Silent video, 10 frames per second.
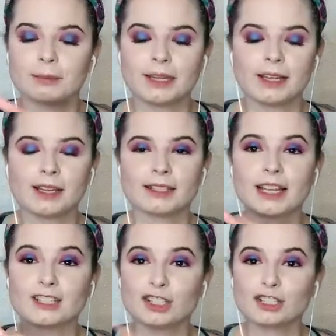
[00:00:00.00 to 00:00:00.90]
Because I
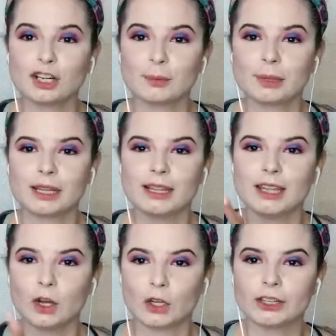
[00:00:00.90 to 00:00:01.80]
just started playing
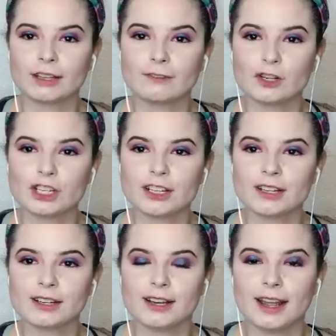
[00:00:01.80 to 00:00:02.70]
the online version,
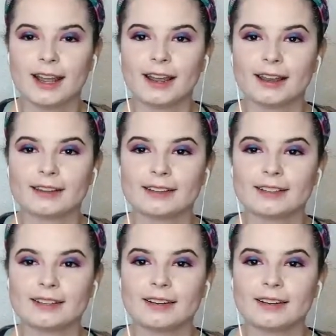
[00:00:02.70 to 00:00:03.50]
and